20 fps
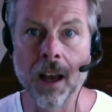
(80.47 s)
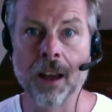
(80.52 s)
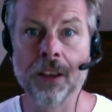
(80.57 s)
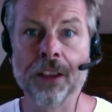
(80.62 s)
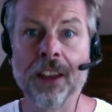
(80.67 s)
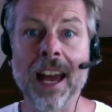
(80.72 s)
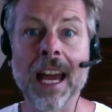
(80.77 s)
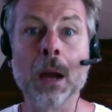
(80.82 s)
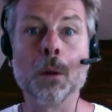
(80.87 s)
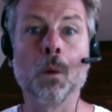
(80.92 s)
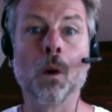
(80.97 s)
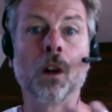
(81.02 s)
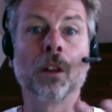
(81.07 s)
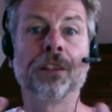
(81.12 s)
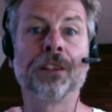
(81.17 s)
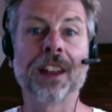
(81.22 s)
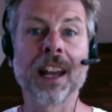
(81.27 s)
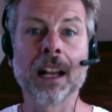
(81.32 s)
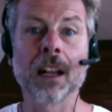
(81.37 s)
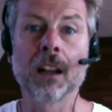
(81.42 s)
They will
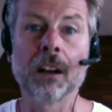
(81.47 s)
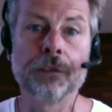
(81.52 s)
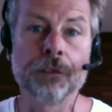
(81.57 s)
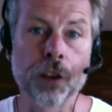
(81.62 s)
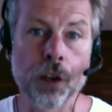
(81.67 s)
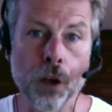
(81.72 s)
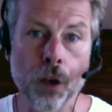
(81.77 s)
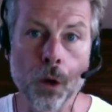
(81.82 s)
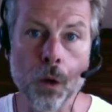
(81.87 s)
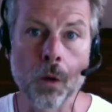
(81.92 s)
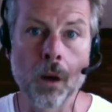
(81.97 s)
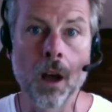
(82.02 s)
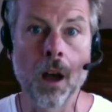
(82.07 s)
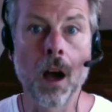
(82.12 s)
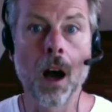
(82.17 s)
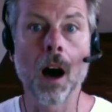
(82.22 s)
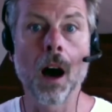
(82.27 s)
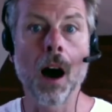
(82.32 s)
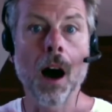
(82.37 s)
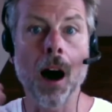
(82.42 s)
think of you
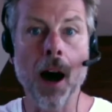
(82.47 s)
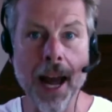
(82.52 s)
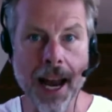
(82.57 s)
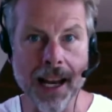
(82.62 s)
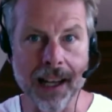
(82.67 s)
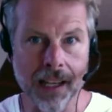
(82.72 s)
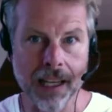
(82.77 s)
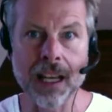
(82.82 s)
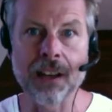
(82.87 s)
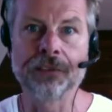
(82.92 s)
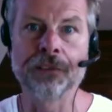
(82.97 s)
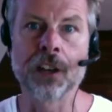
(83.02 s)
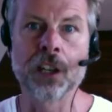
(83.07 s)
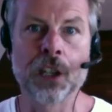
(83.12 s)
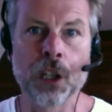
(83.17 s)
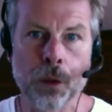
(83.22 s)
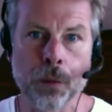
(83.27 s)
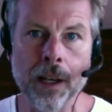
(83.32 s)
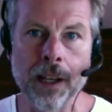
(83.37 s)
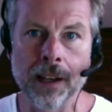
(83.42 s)
highly for
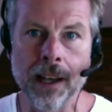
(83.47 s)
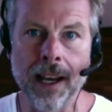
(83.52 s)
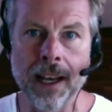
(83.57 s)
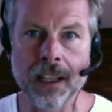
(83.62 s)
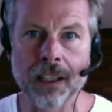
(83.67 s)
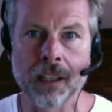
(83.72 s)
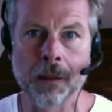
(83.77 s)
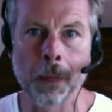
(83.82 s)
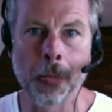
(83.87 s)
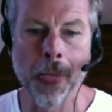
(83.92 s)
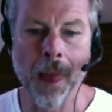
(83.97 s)
doing that.